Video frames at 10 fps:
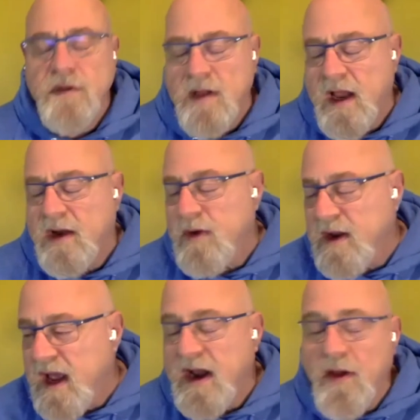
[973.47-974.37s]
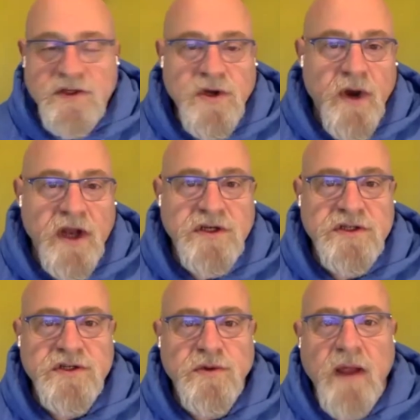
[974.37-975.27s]
I agree. And also what I just
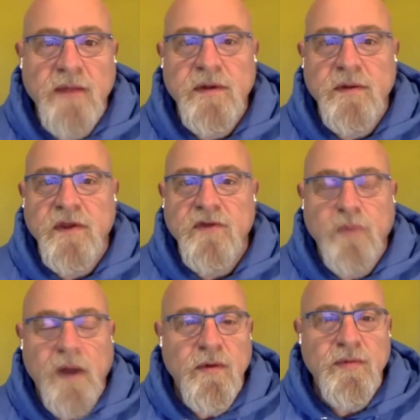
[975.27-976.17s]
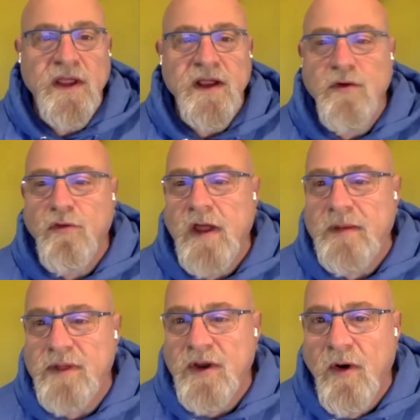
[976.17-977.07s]
described is probably
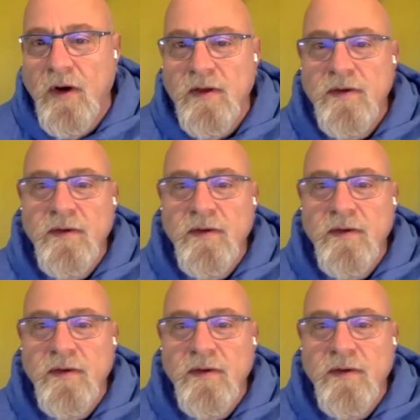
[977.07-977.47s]
incredibly hard.